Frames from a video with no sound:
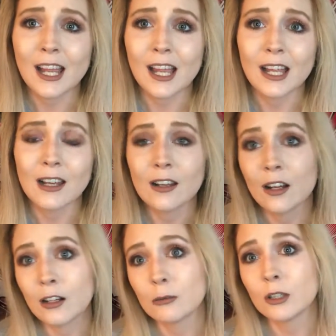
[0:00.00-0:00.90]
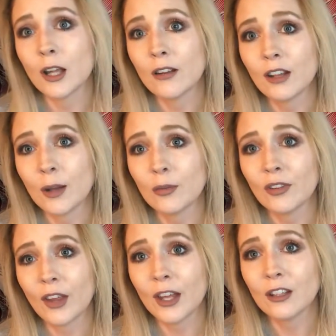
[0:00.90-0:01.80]
And um, a lot of times
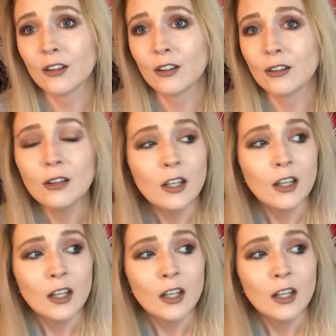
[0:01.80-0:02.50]
thought, you know,